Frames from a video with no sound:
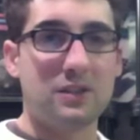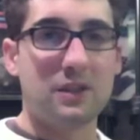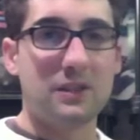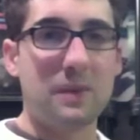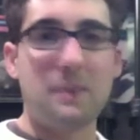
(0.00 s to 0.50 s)

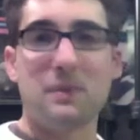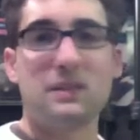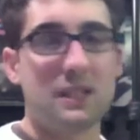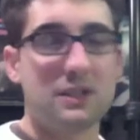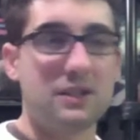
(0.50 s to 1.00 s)

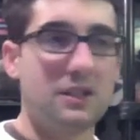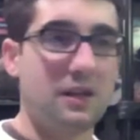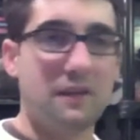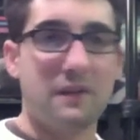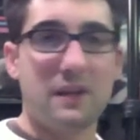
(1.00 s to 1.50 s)
memorization of
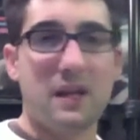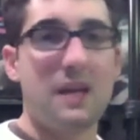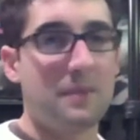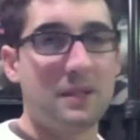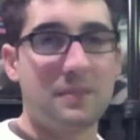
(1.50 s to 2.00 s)
the
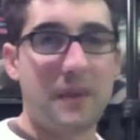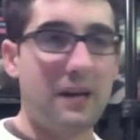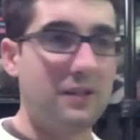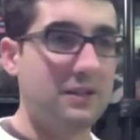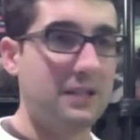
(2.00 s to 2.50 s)
enemy's
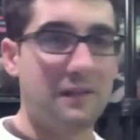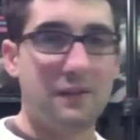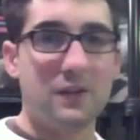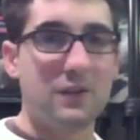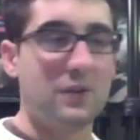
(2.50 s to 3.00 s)
patterns, and if you can
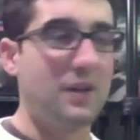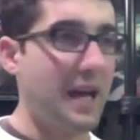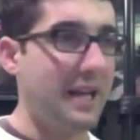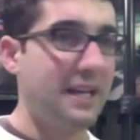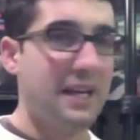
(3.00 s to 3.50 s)
do that,
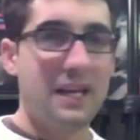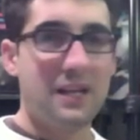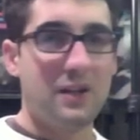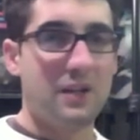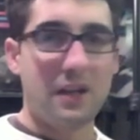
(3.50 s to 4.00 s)
you
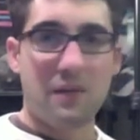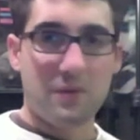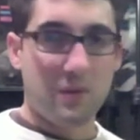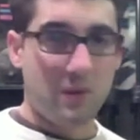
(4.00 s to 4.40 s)
can get through the whole